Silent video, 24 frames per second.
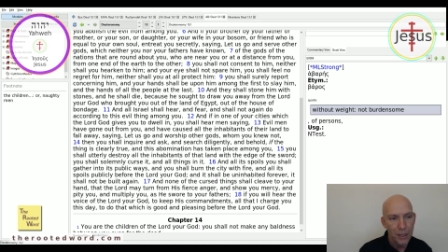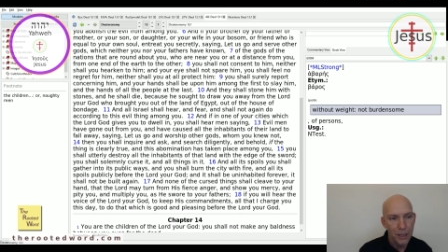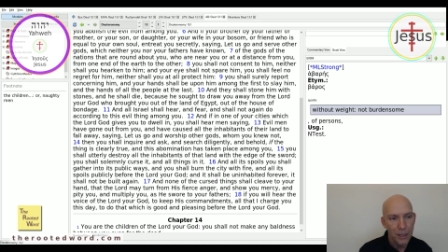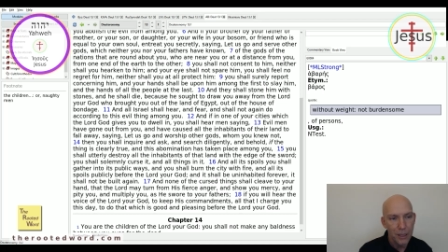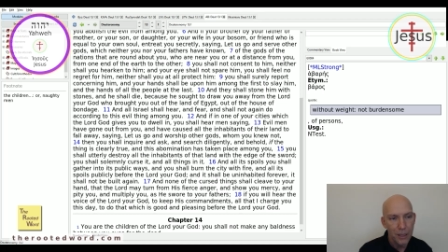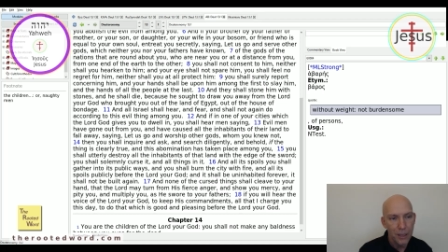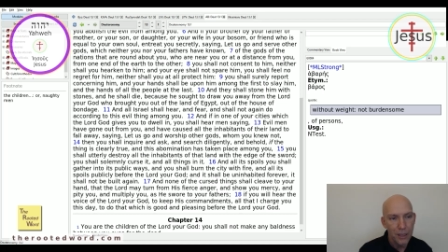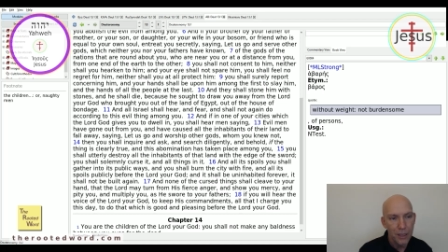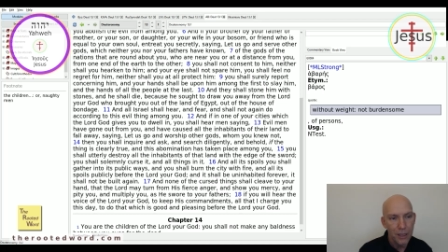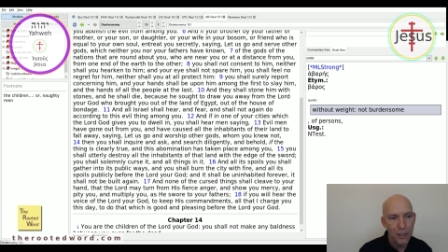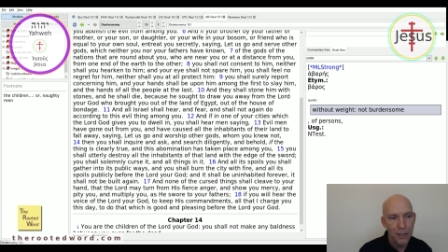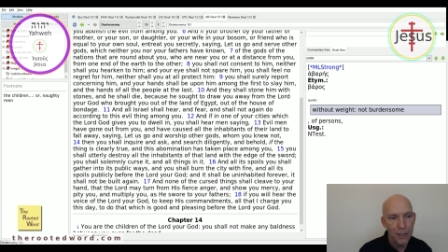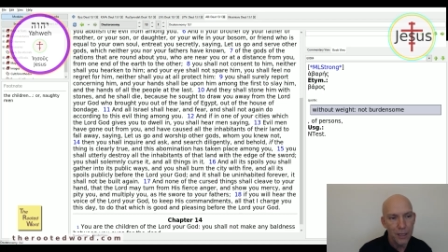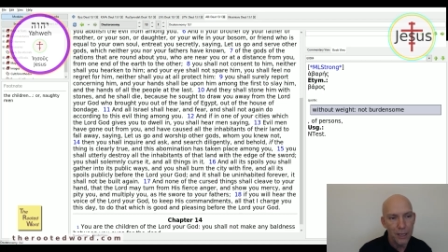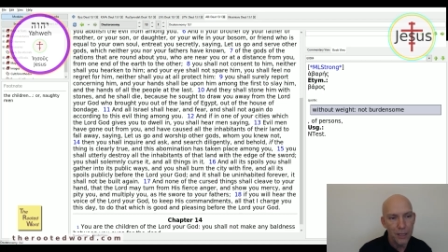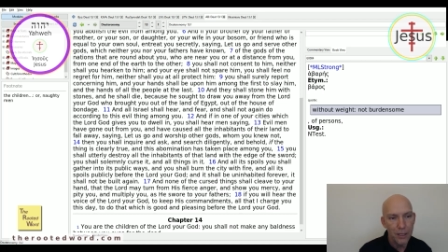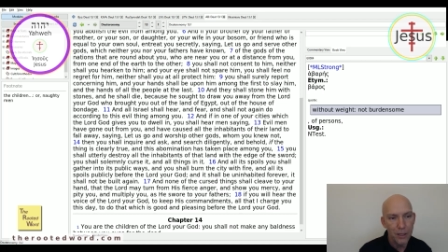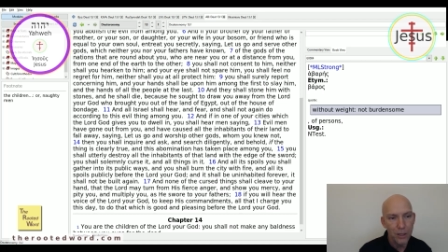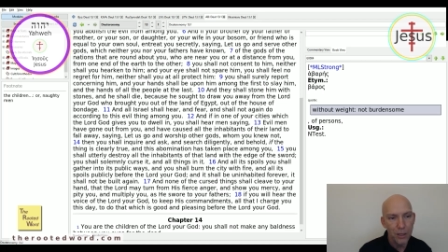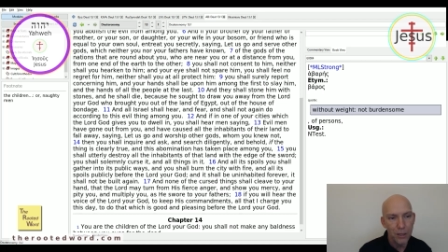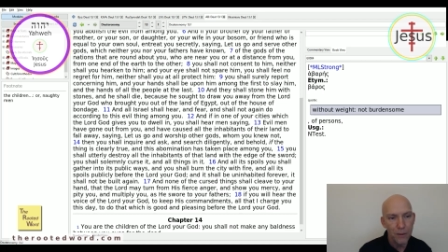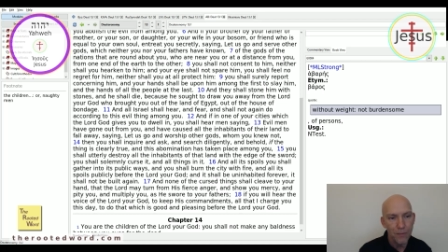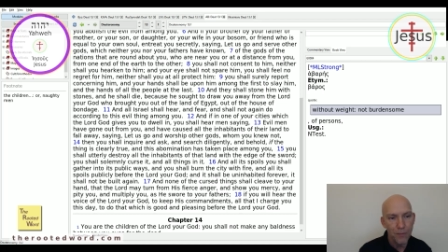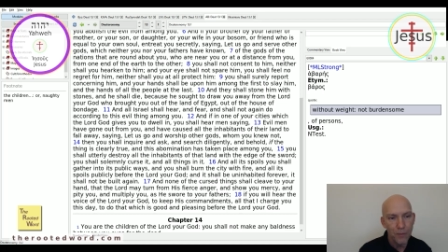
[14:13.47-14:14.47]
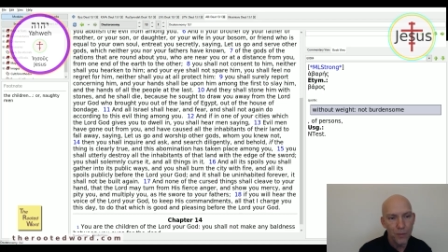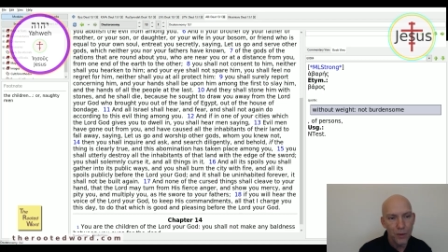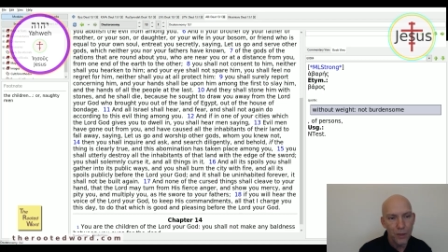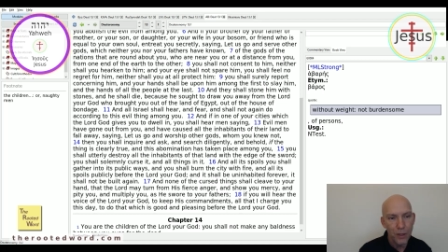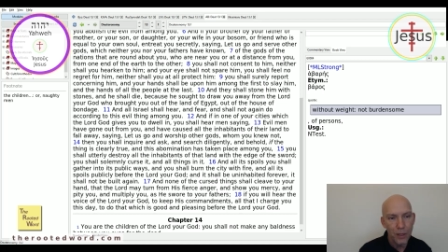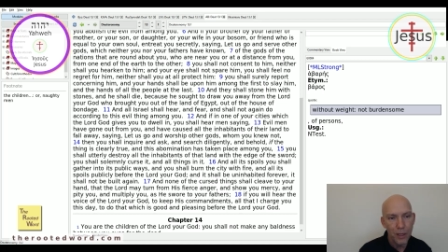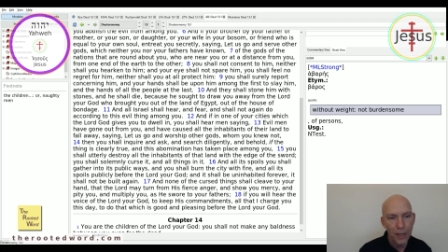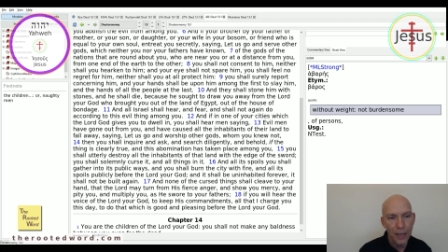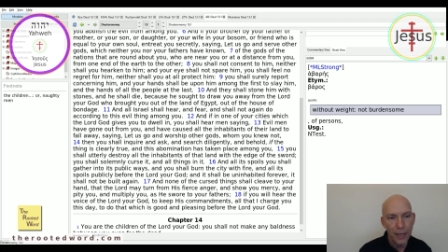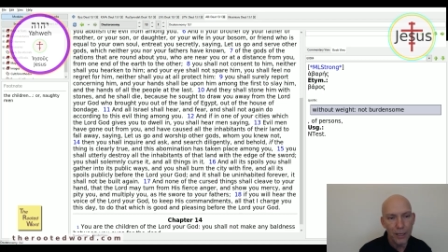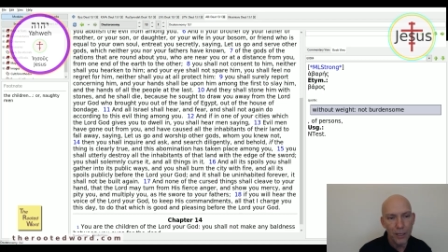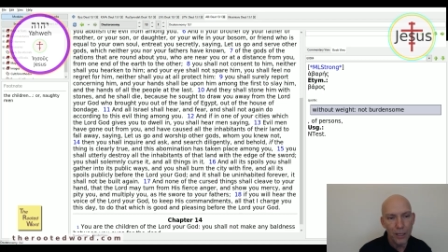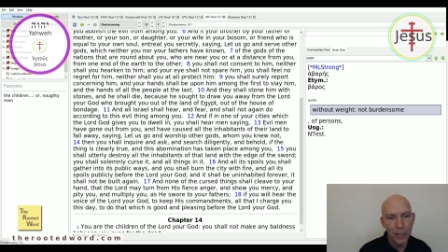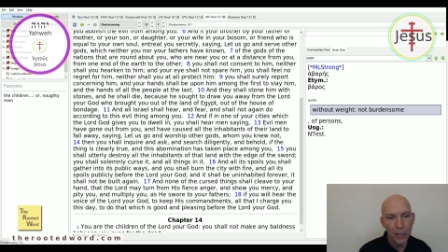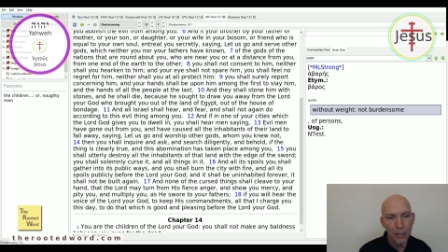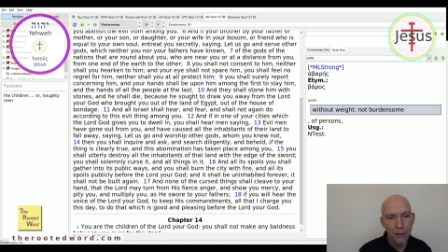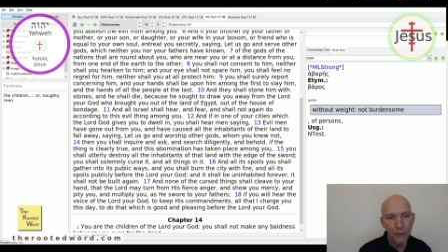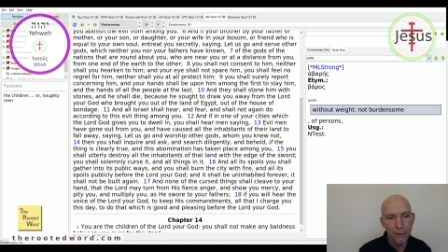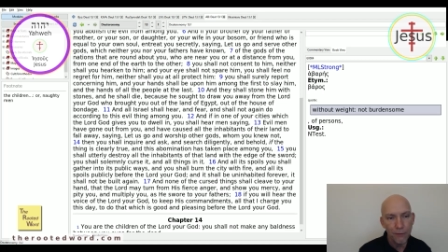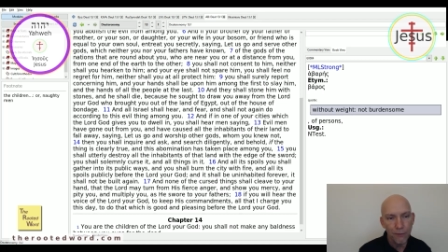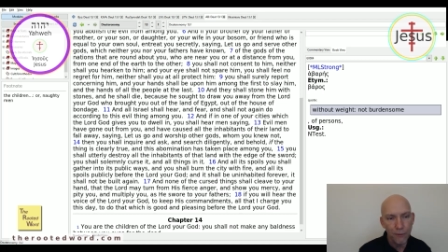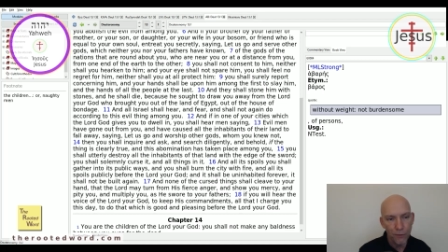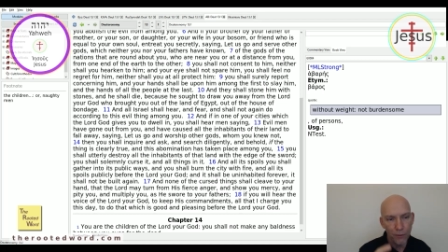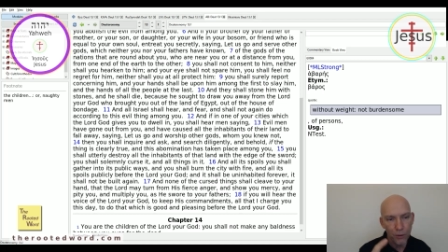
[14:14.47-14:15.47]
It says, and
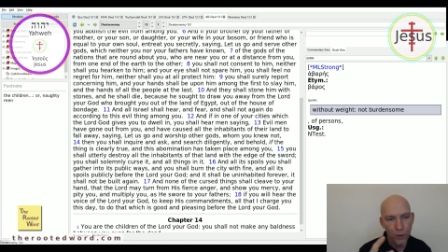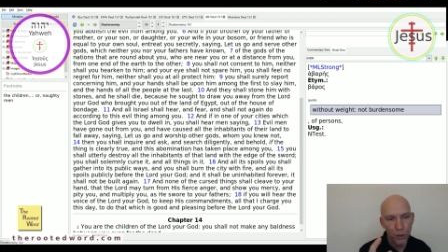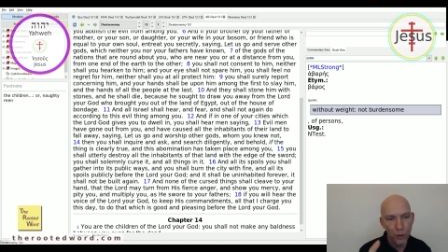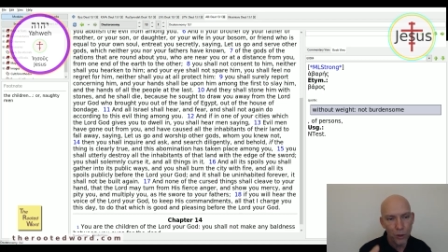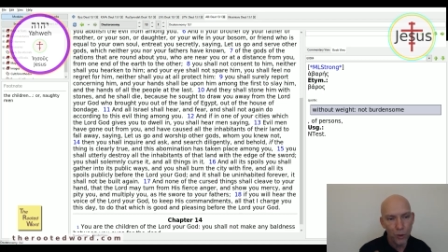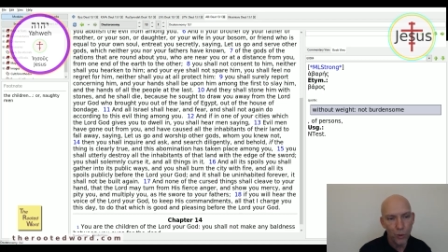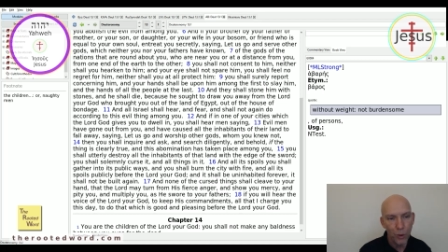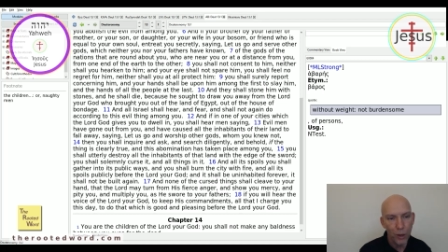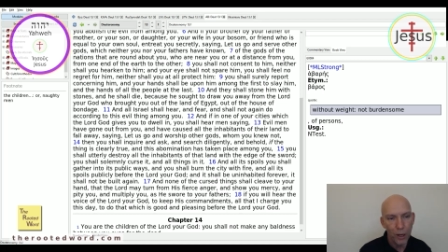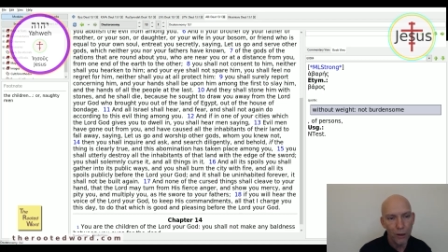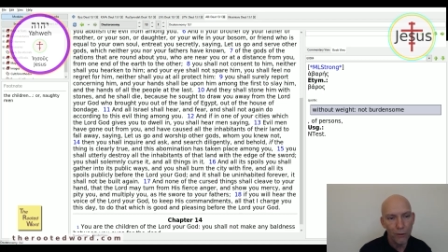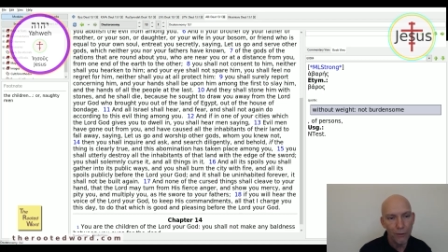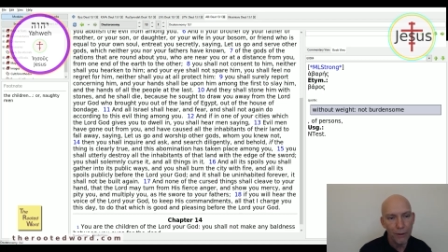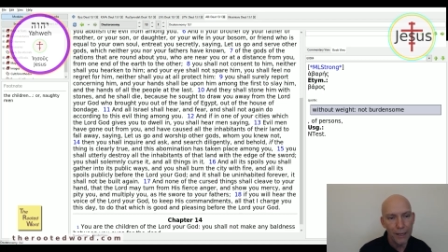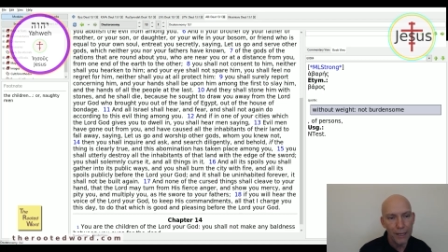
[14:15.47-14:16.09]
if, verse twelve,